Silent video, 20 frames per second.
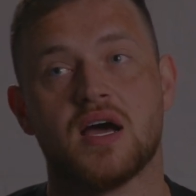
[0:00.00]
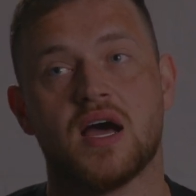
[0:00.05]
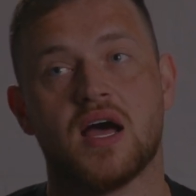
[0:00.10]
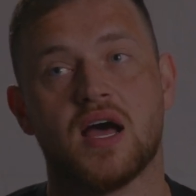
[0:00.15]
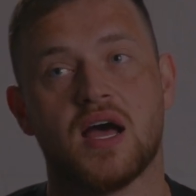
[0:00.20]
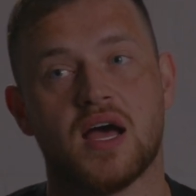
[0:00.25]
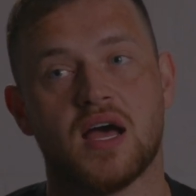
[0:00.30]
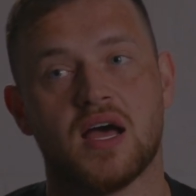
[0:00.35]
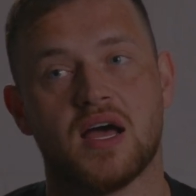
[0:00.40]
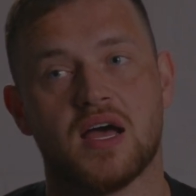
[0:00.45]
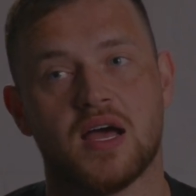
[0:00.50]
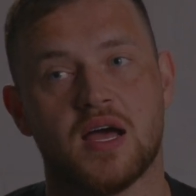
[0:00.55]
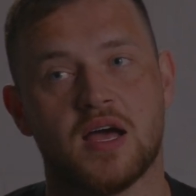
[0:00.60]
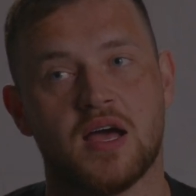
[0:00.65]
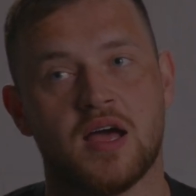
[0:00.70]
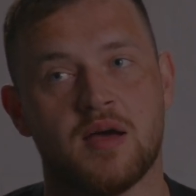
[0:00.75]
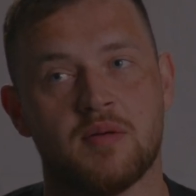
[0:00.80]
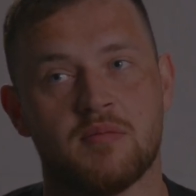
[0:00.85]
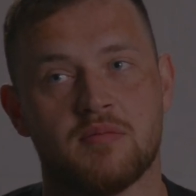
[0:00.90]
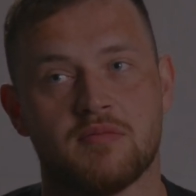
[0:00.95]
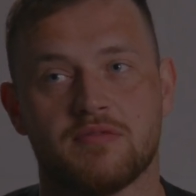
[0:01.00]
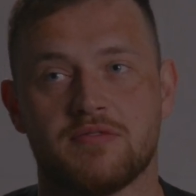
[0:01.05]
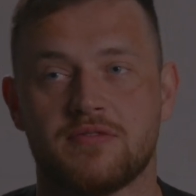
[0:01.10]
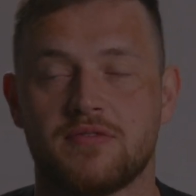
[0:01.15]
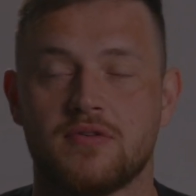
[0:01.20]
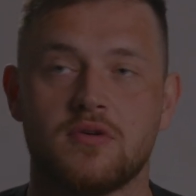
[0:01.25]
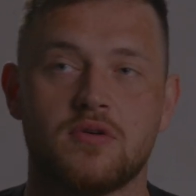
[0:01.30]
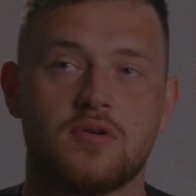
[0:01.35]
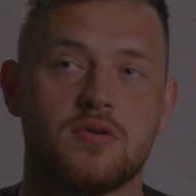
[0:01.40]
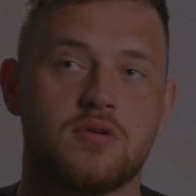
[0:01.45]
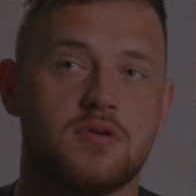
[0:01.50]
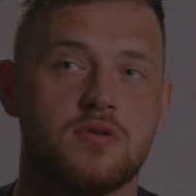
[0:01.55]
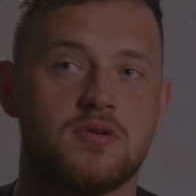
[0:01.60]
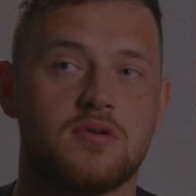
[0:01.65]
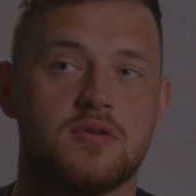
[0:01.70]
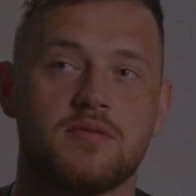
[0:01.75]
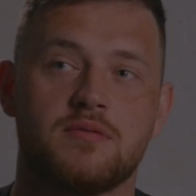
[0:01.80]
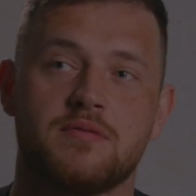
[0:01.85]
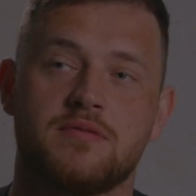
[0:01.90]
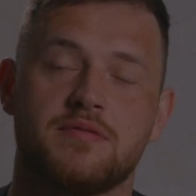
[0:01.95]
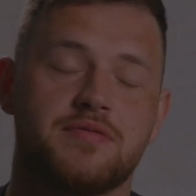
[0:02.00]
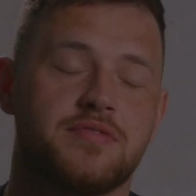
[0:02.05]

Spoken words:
for